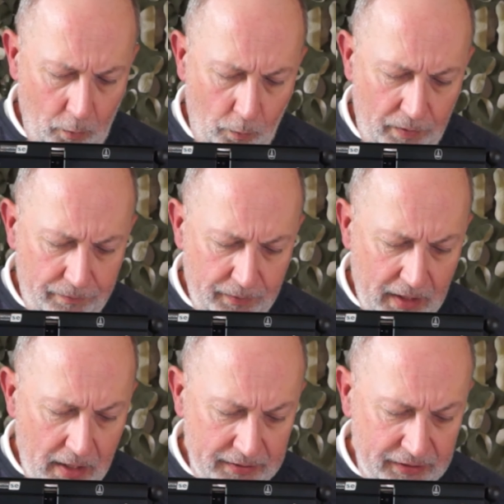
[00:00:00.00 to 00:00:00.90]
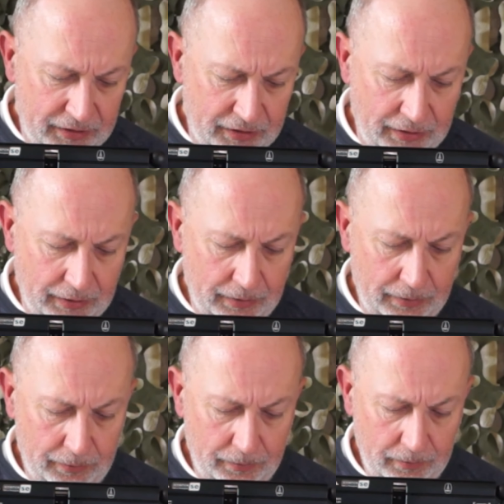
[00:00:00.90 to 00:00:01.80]
With regards
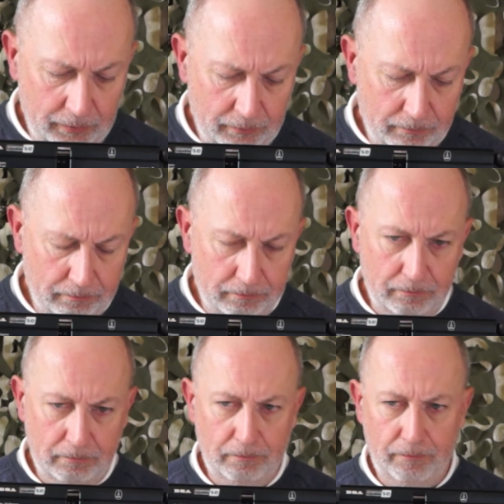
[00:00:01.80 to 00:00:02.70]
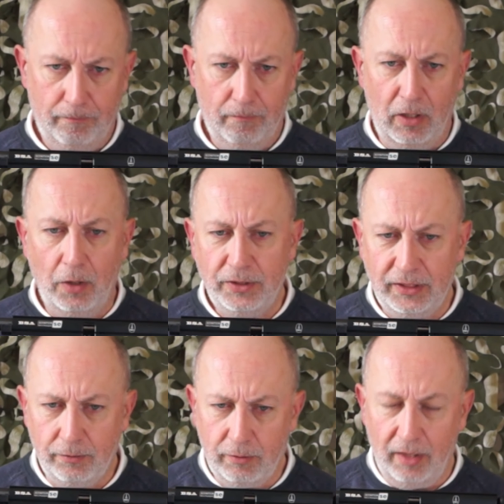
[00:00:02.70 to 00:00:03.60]
to
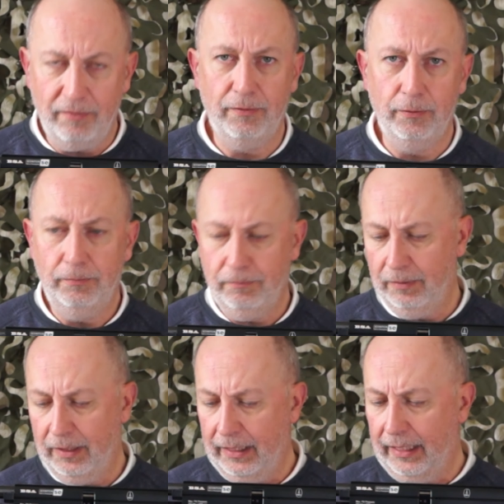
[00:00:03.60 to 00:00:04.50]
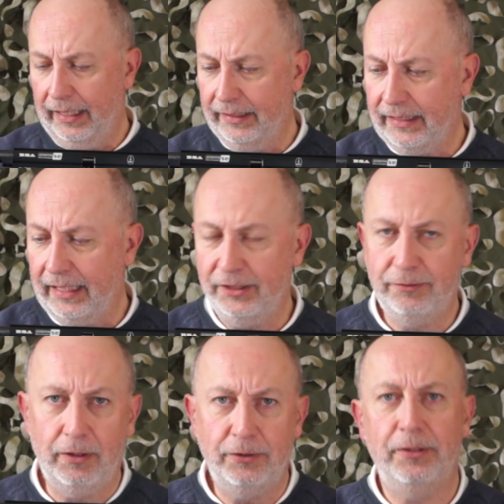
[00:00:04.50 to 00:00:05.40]
loading the rifle, it takes
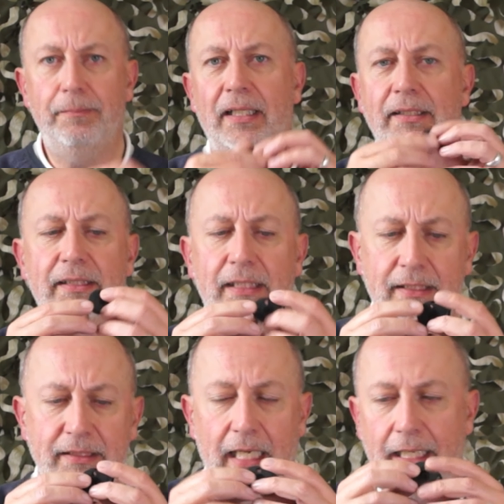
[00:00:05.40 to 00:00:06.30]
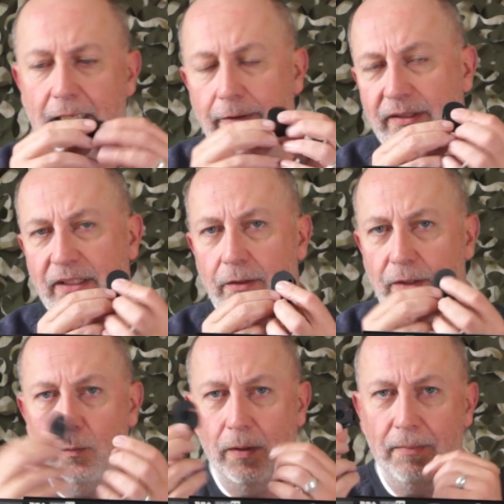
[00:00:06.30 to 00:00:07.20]
rotary magazines, and there is
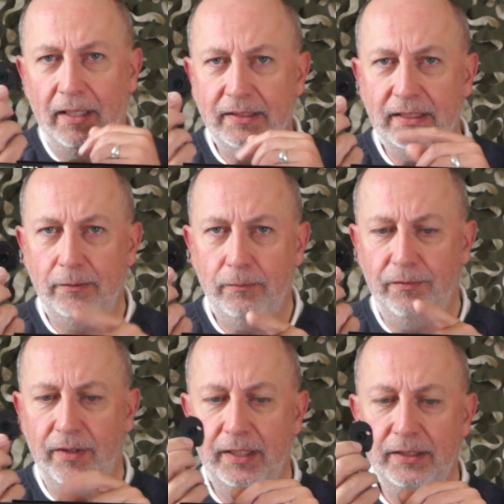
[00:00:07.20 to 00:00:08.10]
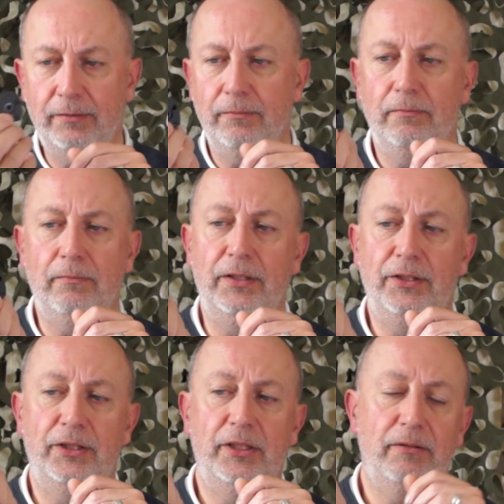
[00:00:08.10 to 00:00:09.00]
only one magazine with this,
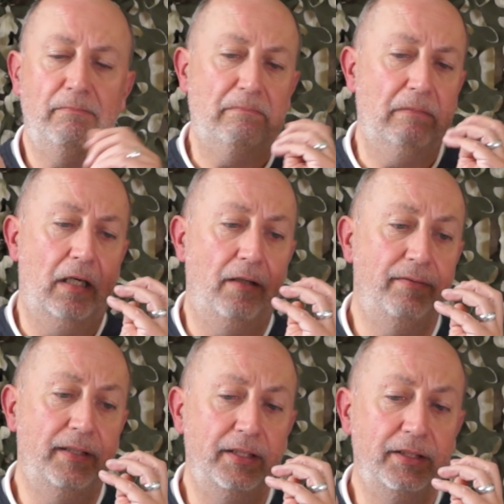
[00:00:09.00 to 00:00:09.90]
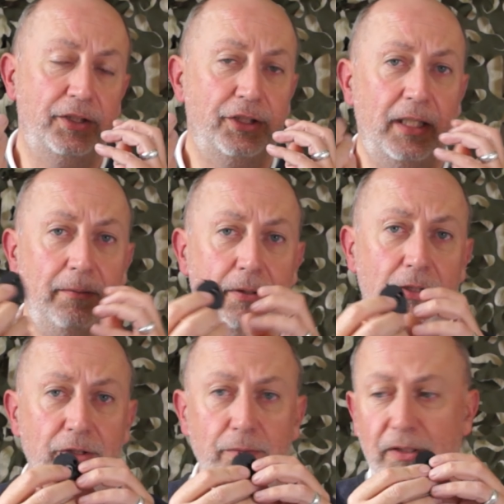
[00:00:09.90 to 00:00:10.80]
which I think is a shame,
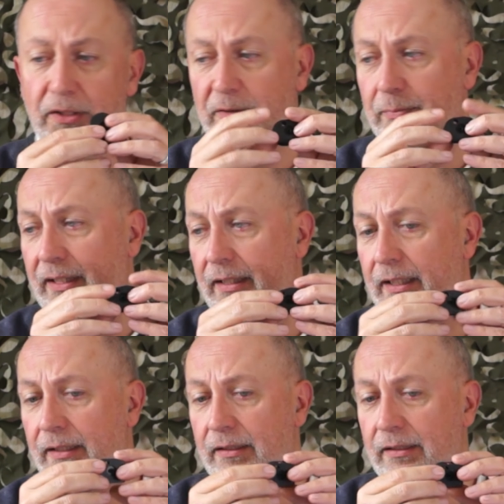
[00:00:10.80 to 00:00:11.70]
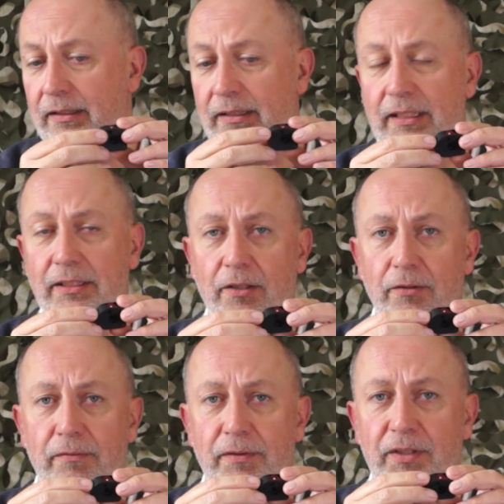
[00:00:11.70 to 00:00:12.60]
because when you're spending
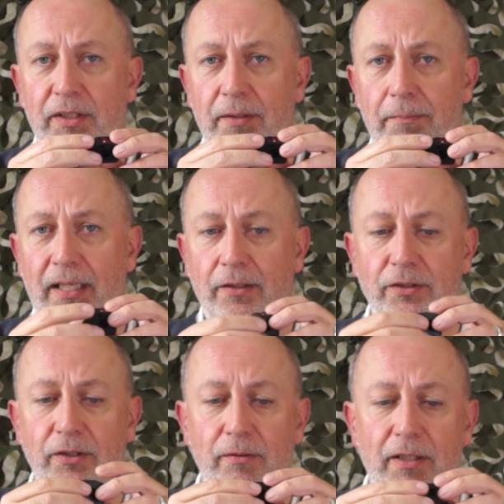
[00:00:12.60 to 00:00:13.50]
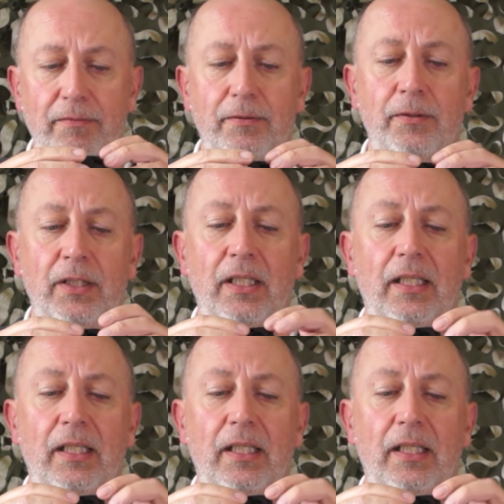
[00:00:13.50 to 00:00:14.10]
£659 on a rifle,